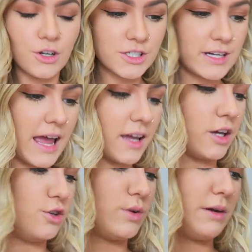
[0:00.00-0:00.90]
halter neck,
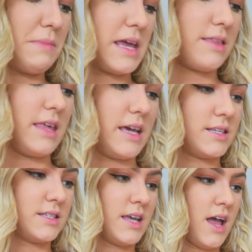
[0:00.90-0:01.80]
you can make
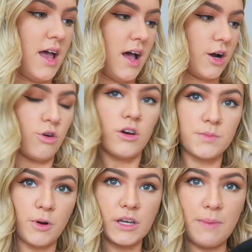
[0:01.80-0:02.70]
this a
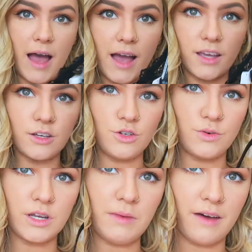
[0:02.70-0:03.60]
crossbody back, you
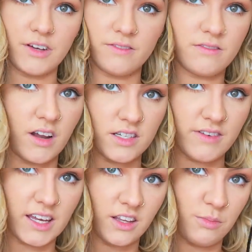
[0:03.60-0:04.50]
can have it as a
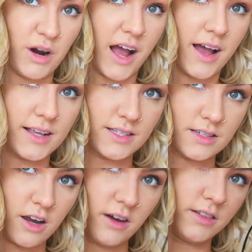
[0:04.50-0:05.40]
regular bra as
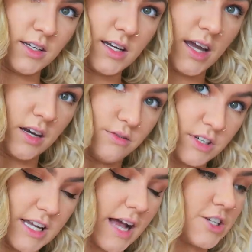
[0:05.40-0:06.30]
it's currently kind of
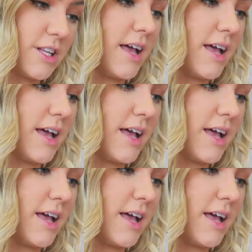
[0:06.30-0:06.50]
attached